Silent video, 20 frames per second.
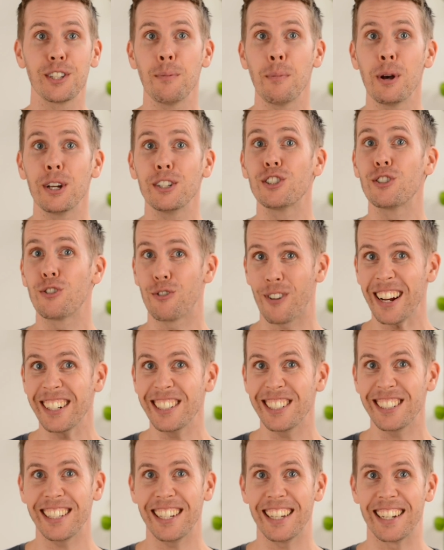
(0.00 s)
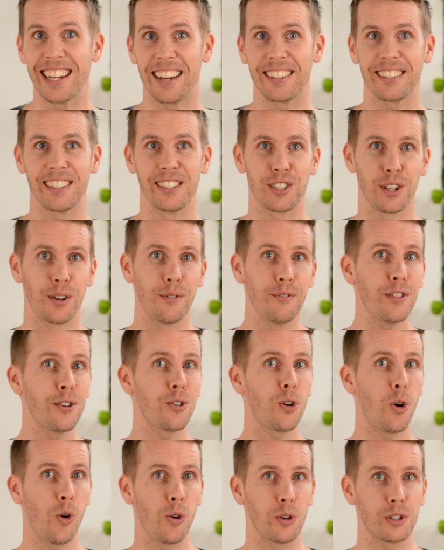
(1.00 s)
emerged gradually in Athens over the
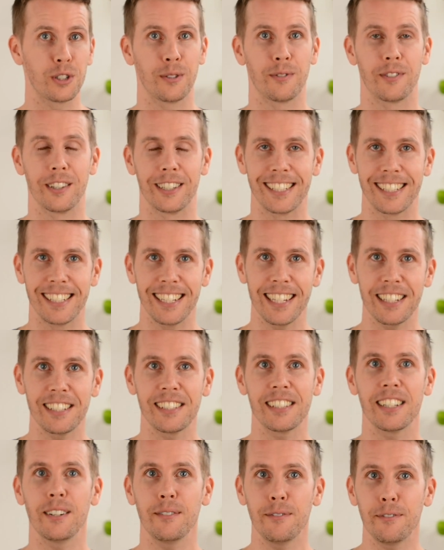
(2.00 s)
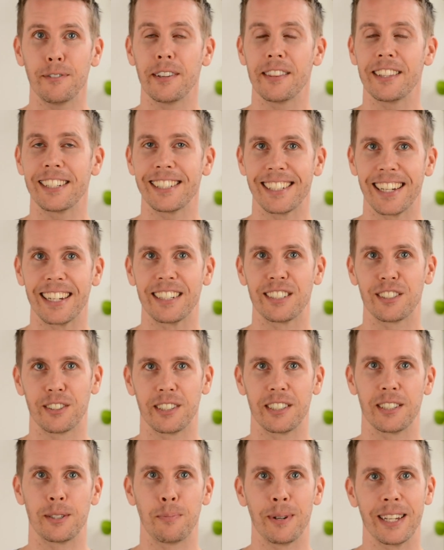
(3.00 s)
course of the 6th and 5th
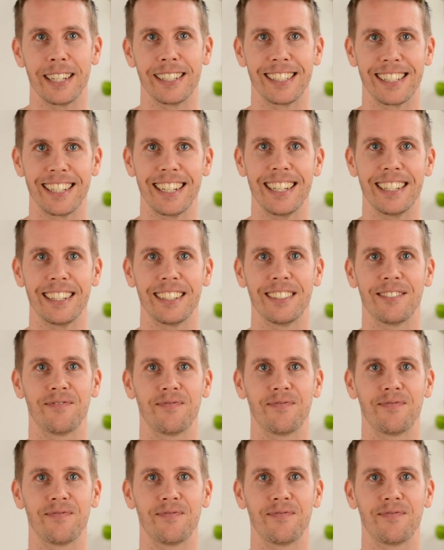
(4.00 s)
centuries BC.